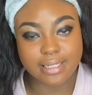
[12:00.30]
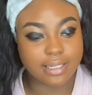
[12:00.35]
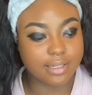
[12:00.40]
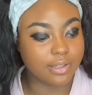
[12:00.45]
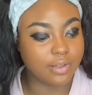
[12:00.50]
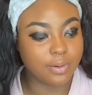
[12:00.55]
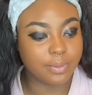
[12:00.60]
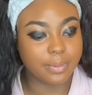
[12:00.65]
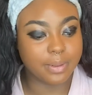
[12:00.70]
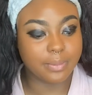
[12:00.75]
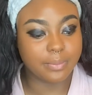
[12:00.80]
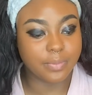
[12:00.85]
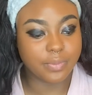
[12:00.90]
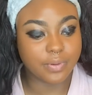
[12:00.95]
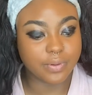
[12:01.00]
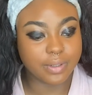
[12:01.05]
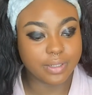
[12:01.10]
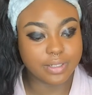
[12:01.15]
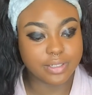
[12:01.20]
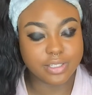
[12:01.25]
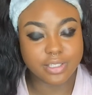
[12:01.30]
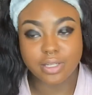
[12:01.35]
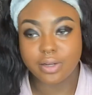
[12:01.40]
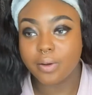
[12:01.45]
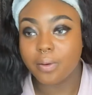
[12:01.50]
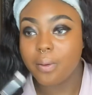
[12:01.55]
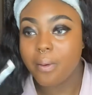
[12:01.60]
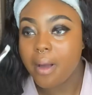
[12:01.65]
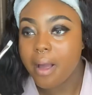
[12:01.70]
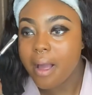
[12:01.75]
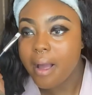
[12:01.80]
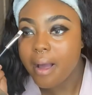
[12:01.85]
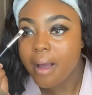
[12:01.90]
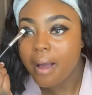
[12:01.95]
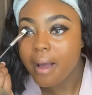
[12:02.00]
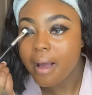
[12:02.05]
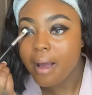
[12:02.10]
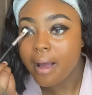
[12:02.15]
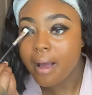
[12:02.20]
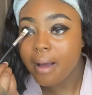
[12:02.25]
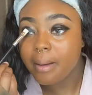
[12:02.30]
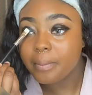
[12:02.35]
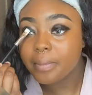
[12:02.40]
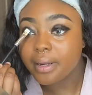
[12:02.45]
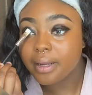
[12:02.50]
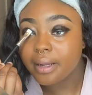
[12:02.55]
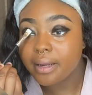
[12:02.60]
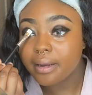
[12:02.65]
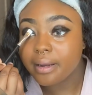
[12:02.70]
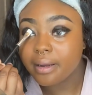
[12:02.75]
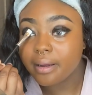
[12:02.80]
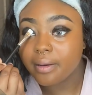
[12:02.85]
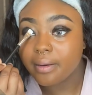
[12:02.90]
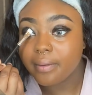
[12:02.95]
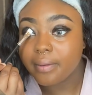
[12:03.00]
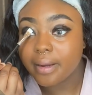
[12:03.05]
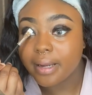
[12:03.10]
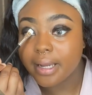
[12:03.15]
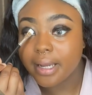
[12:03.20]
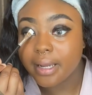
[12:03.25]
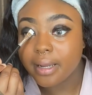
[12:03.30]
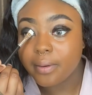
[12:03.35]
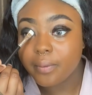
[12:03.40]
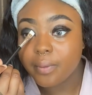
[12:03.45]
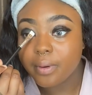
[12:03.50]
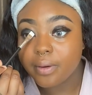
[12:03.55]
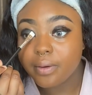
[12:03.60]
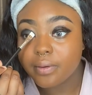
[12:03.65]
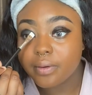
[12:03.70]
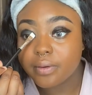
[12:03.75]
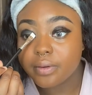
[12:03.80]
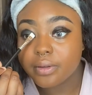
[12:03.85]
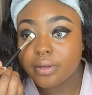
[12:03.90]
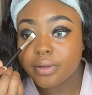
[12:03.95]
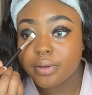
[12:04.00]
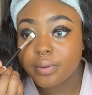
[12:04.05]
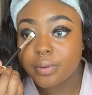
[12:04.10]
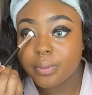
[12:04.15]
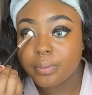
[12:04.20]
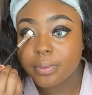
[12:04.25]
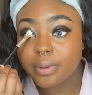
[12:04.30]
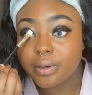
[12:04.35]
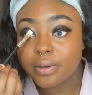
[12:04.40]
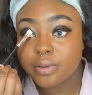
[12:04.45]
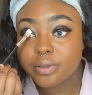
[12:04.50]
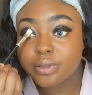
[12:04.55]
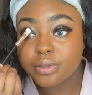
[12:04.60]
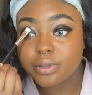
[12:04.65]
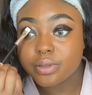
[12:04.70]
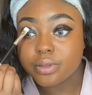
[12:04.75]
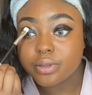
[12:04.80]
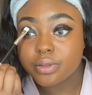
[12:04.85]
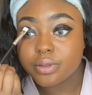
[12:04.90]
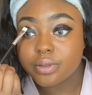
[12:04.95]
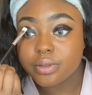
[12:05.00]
a little bit more. So I'm like, okay, well, new approach.